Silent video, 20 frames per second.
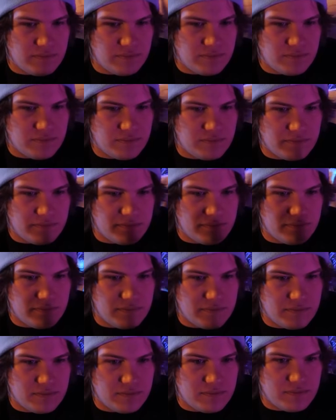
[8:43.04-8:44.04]

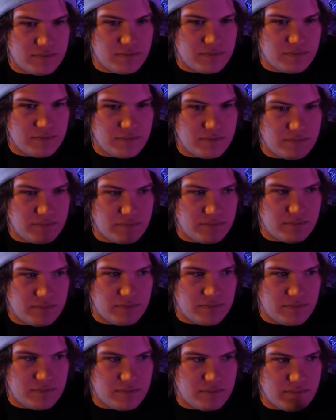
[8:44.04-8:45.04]

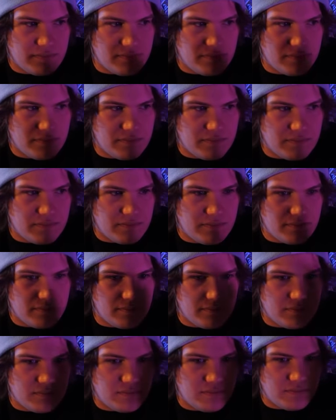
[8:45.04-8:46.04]

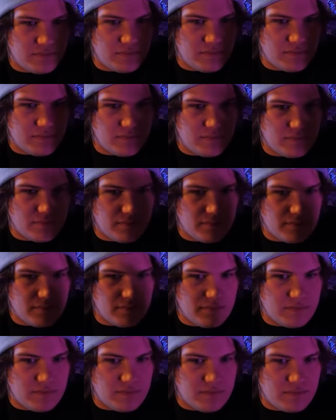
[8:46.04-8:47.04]

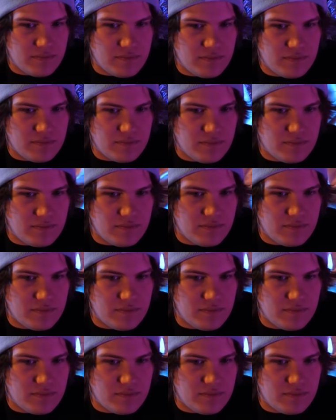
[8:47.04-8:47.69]
No words are spoken by the person on screen.